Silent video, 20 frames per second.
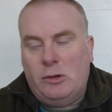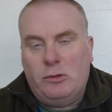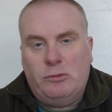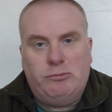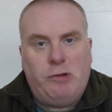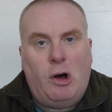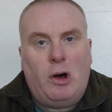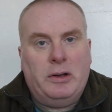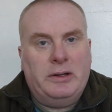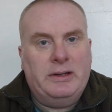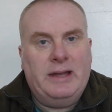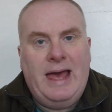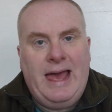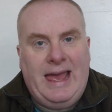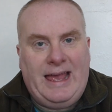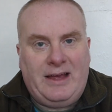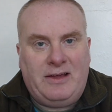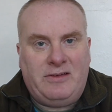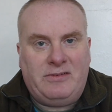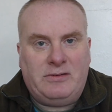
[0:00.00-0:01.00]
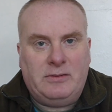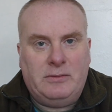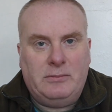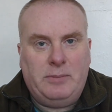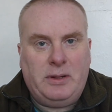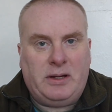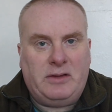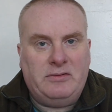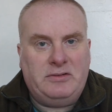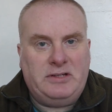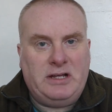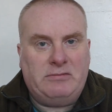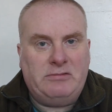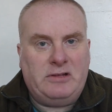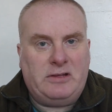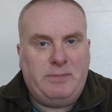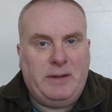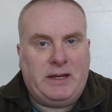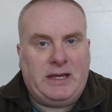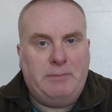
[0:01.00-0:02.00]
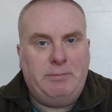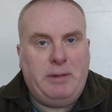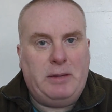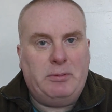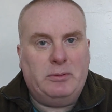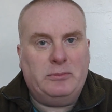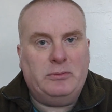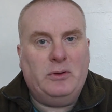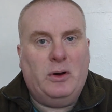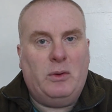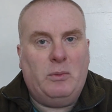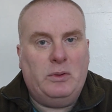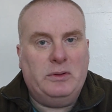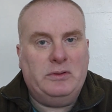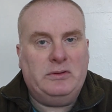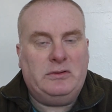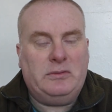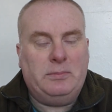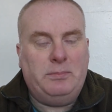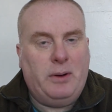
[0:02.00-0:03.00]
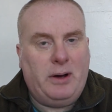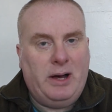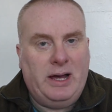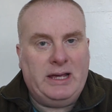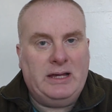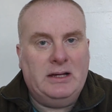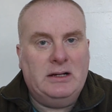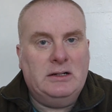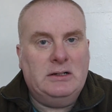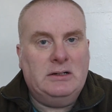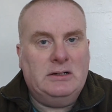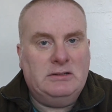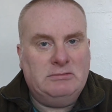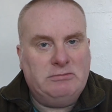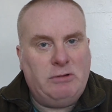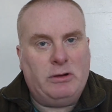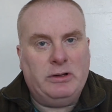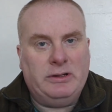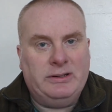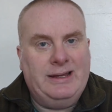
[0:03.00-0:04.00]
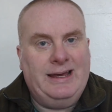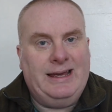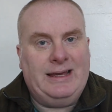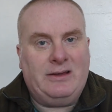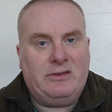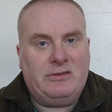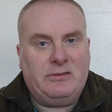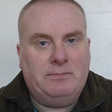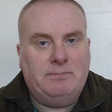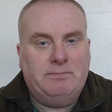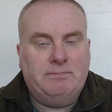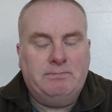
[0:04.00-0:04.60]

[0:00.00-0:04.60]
rotten eggs, because generally speaking people do not want to buy rotten eggs.